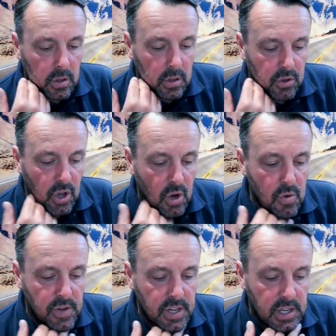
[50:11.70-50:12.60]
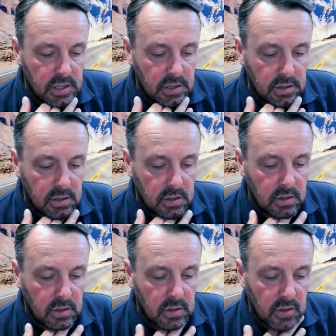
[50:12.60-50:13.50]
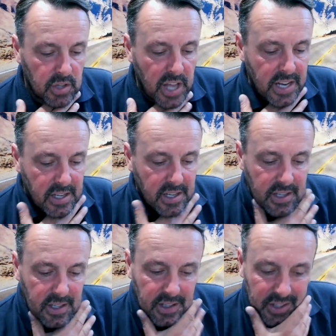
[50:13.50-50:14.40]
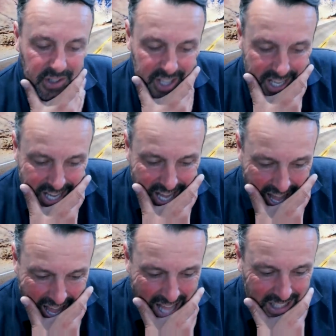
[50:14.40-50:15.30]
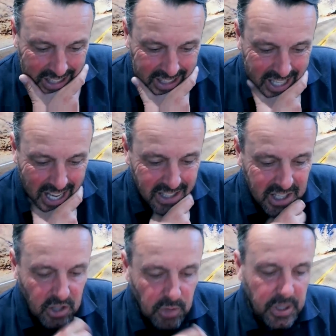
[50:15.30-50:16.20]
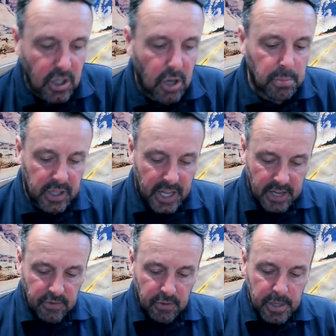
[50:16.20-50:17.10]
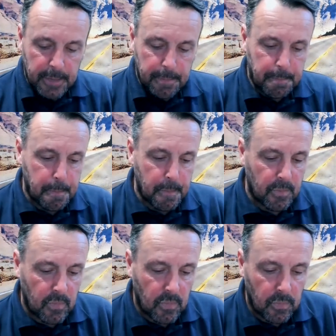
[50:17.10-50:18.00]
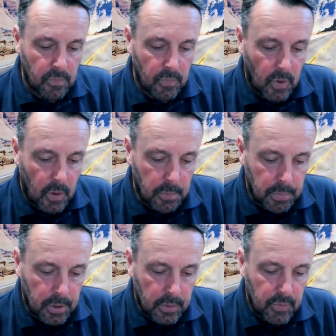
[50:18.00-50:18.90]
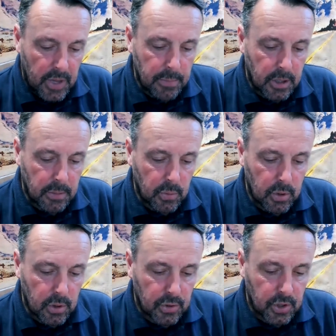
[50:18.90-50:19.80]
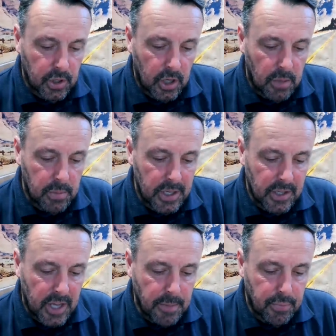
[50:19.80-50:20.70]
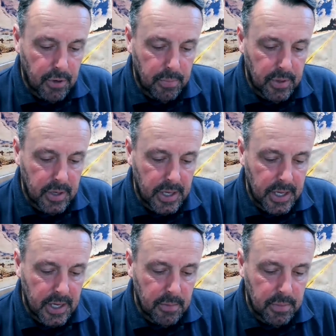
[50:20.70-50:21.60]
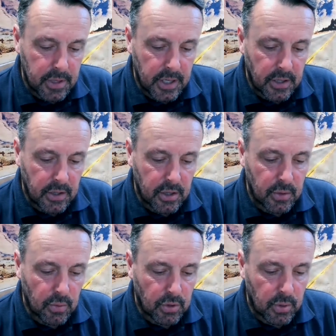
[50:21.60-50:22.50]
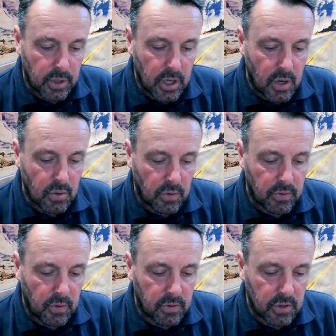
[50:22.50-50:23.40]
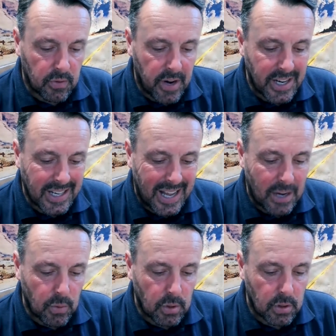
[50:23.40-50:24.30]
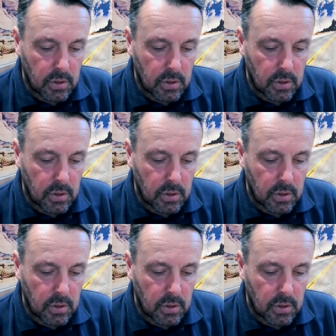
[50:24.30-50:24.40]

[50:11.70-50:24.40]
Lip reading: Zovi ZCL10 sounds a bit complicated for me, but that might be worth. Alarm is a proper ear bleeder too, so it goes off obviously very loud.